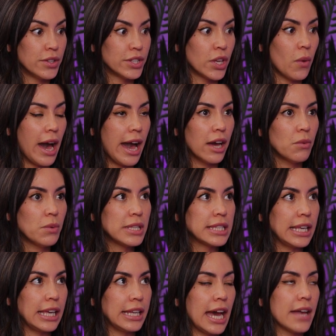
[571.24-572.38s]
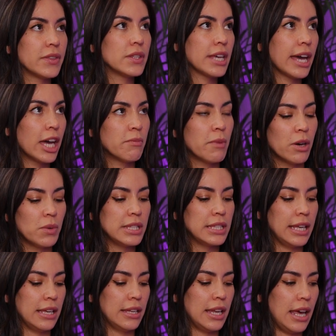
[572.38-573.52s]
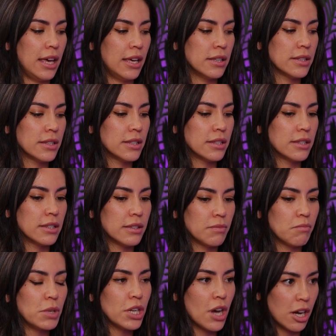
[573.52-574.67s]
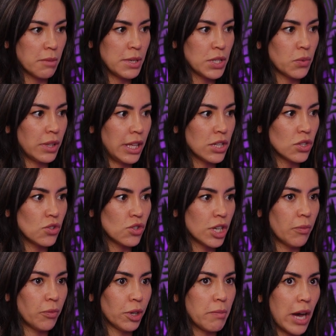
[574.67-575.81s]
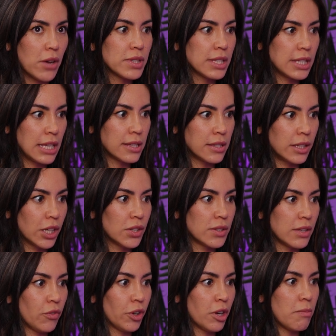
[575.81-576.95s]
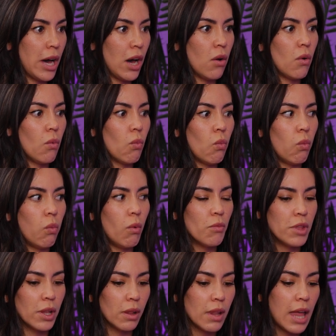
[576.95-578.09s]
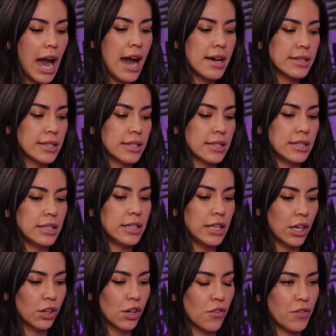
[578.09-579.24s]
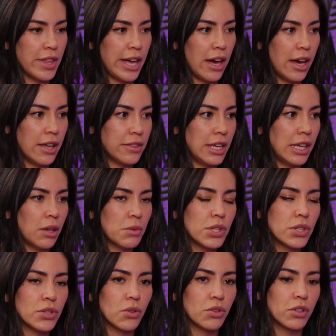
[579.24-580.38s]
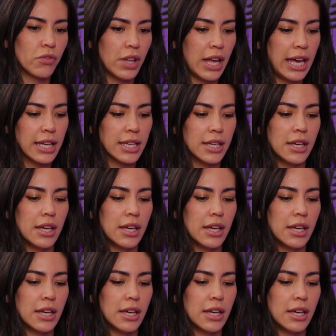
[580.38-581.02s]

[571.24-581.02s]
So I was in at the time I was in a monogamous relationship for about 6 years and for about the last year of that I think it was sort of like